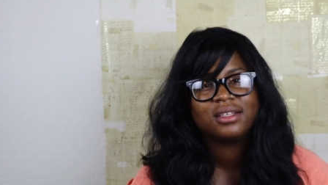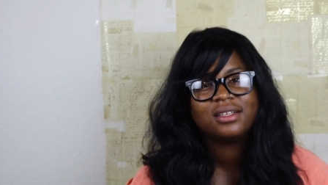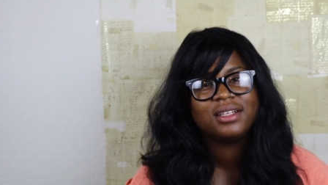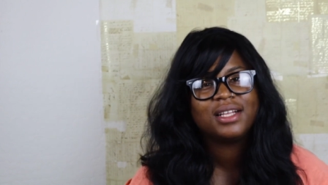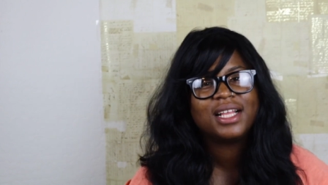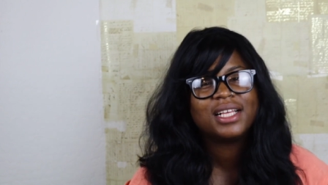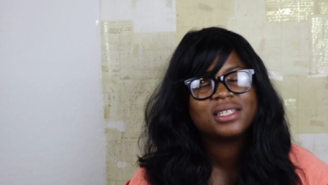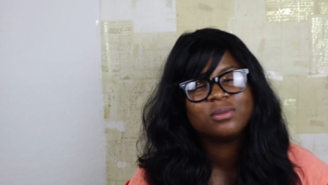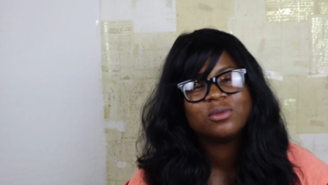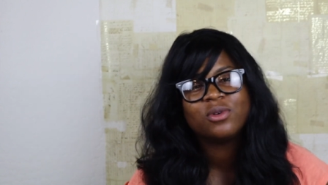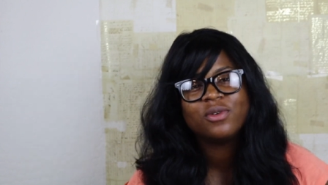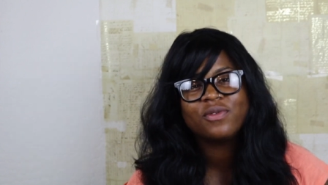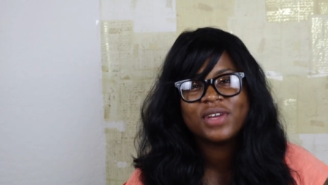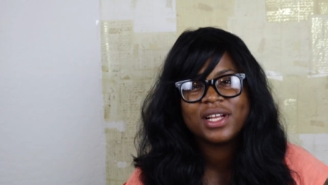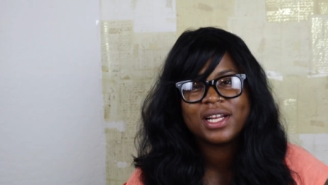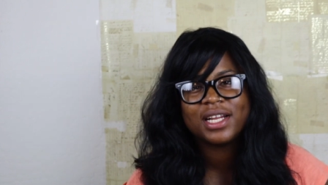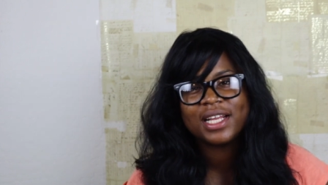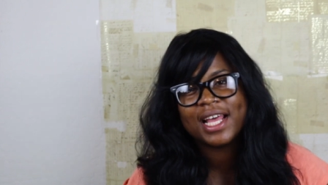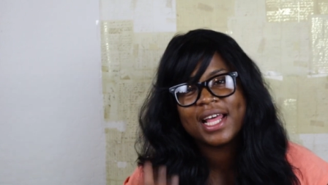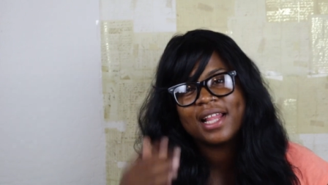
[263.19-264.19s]
let's move
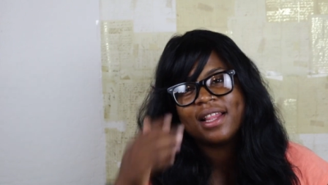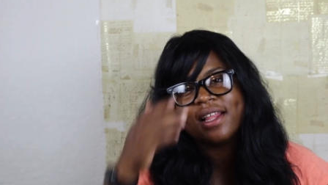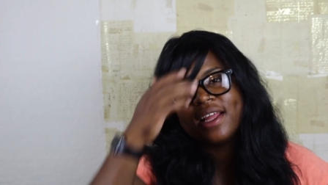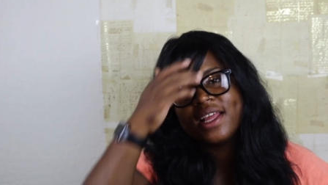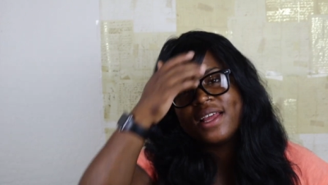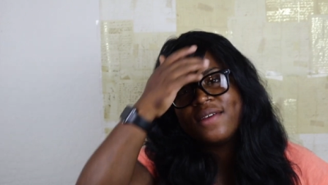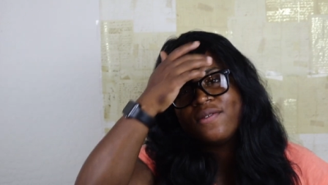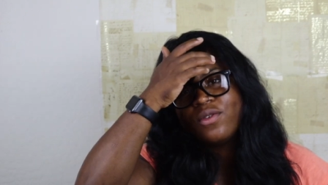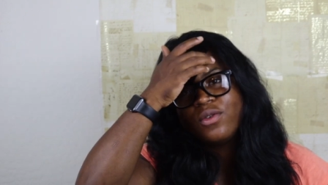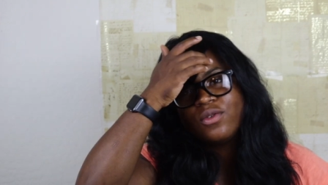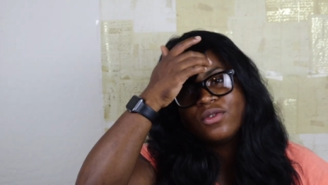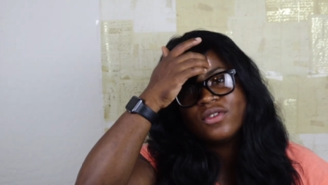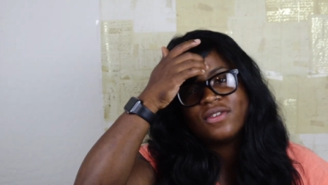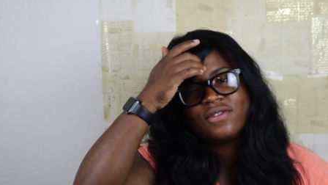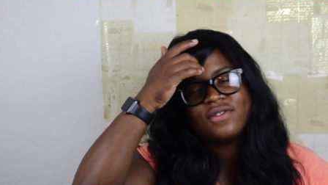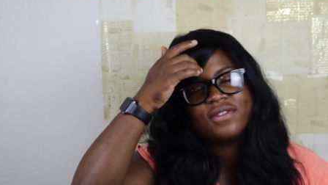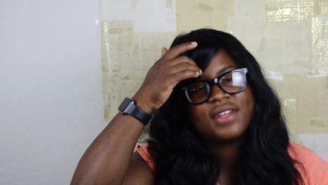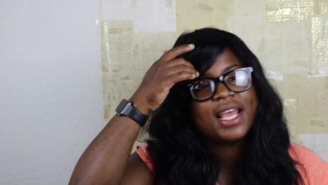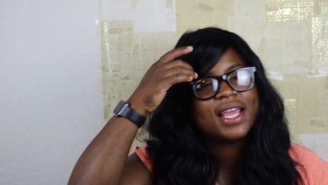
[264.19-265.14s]
in together if you just